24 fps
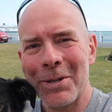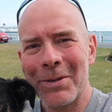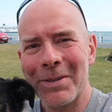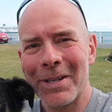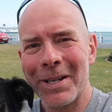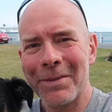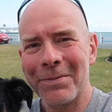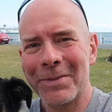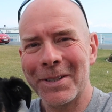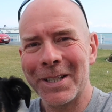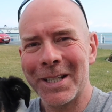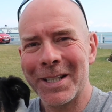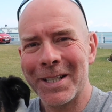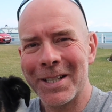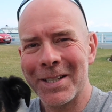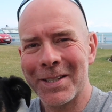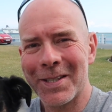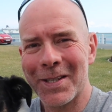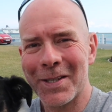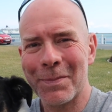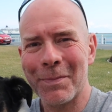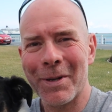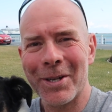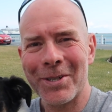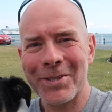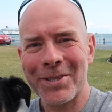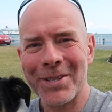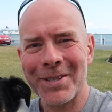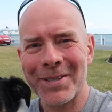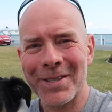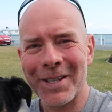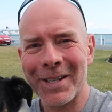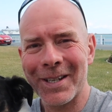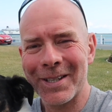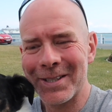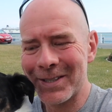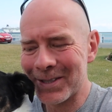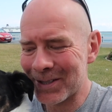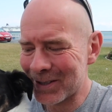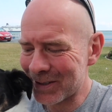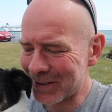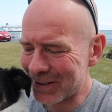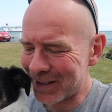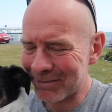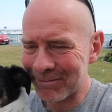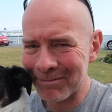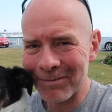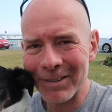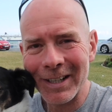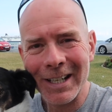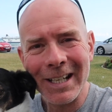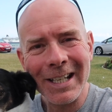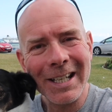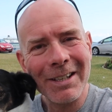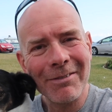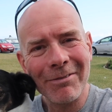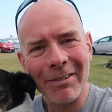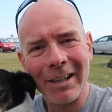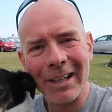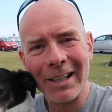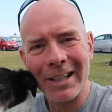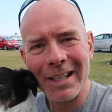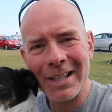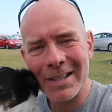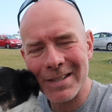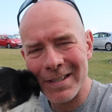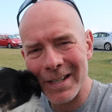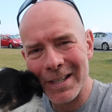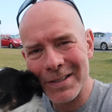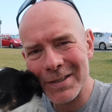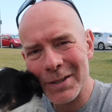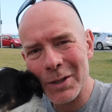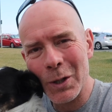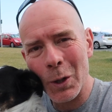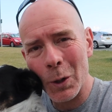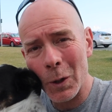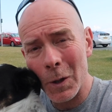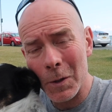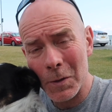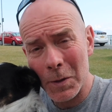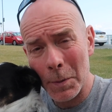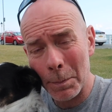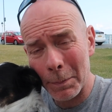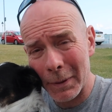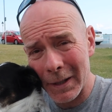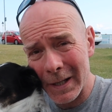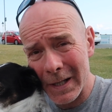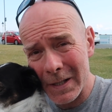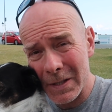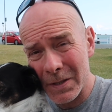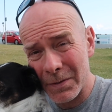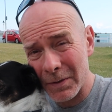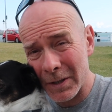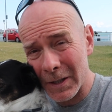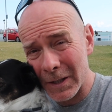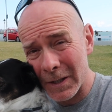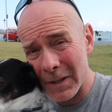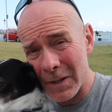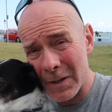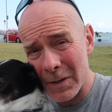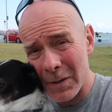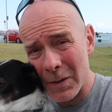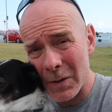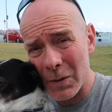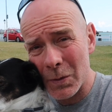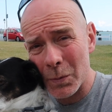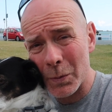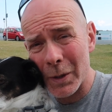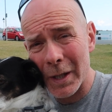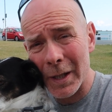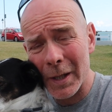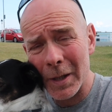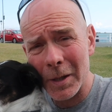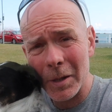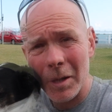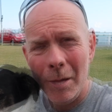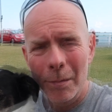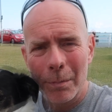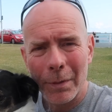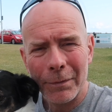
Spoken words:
you love Glynis as much as I do. Really, really excited. Got lots of plans for Glynis as well.